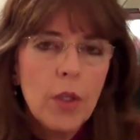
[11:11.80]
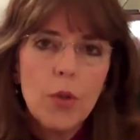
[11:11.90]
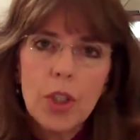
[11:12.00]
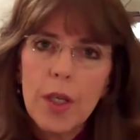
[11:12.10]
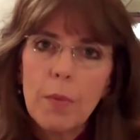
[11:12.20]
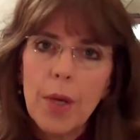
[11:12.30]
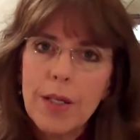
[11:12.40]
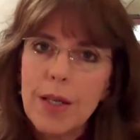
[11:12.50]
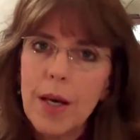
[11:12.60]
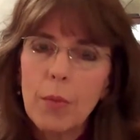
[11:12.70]
usually
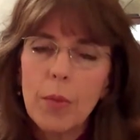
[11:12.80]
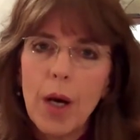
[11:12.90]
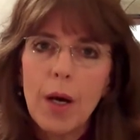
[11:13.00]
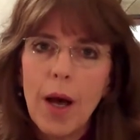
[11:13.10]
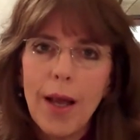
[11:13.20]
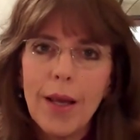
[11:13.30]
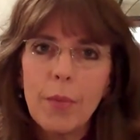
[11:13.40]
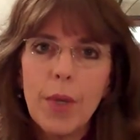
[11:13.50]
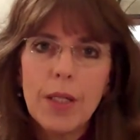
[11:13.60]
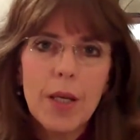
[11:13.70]
bedtime, I had
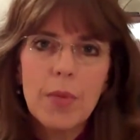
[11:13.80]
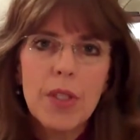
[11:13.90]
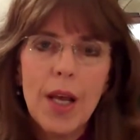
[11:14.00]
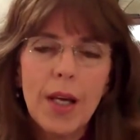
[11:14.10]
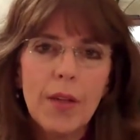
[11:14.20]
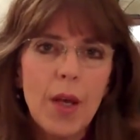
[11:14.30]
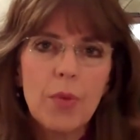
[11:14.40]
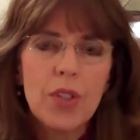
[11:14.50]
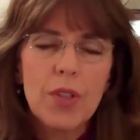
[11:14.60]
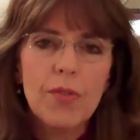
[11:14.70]
a bedtime snack, and that
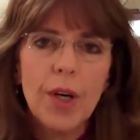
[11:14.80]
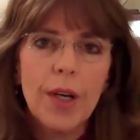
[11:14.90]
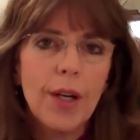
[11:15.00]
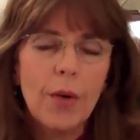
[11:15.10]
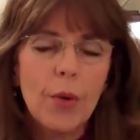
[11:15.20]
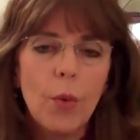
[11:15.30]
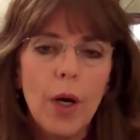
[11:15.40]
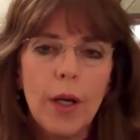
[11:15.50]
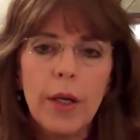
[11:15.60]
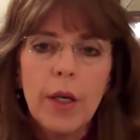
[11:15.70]
was just fine, I don't know
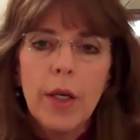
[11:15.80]
why.